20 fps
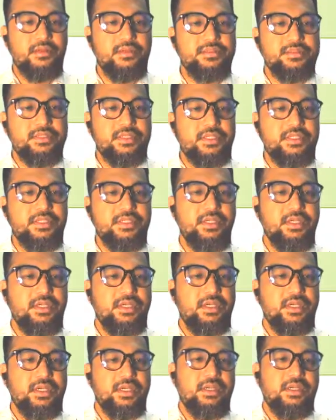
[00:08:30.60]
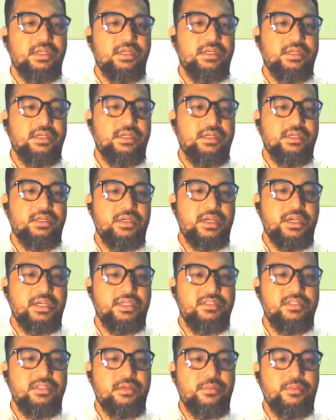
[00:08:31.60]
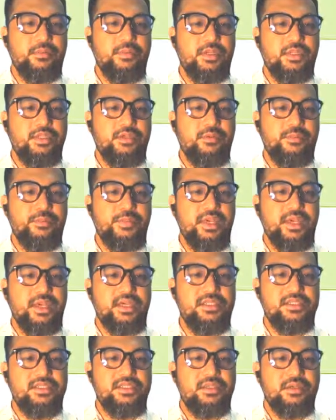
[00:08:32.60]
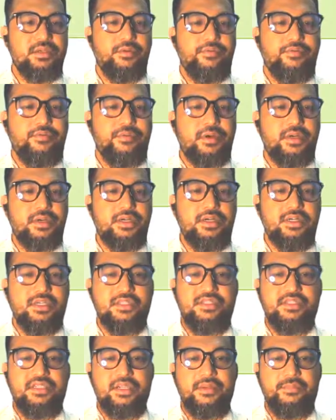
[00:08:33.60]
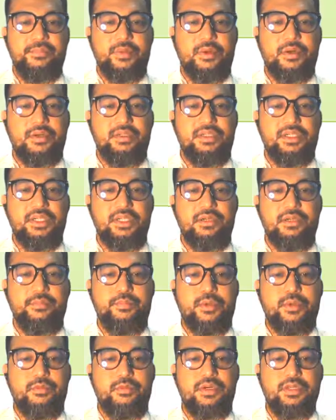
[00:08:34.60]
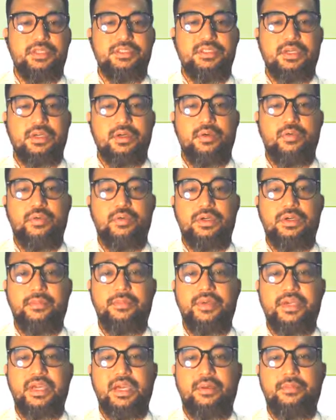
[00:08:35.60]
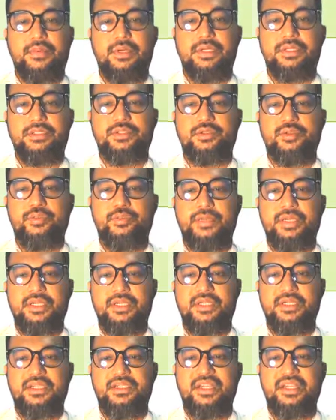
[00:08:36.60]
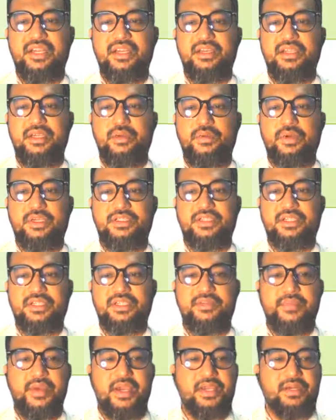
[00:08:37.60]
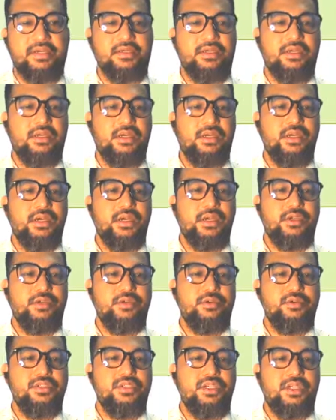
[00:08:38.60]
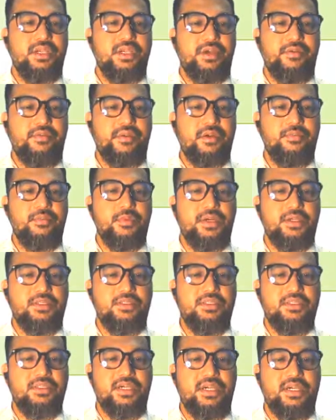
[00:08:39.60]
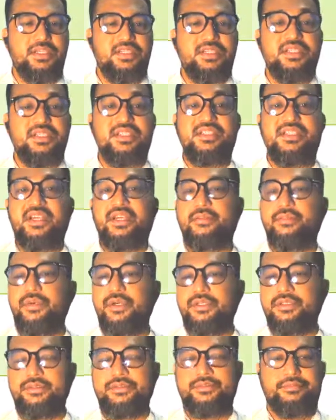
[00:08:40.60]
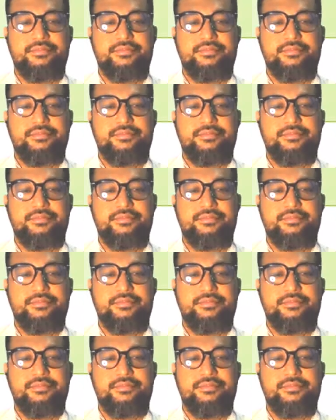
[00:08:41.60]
Third, the SWPS for the shrimp pond in Purworejo would be able to meet the daily water demand using every month as design month.